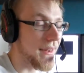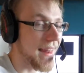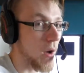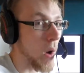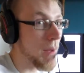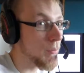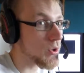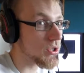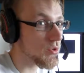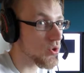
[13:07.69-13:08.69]
Now, I'm
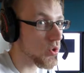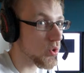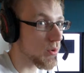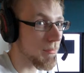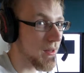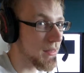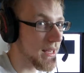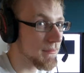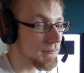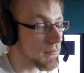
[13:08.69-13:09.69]
not so sure about
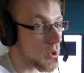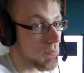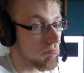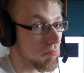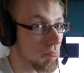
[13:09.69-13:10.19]
that, but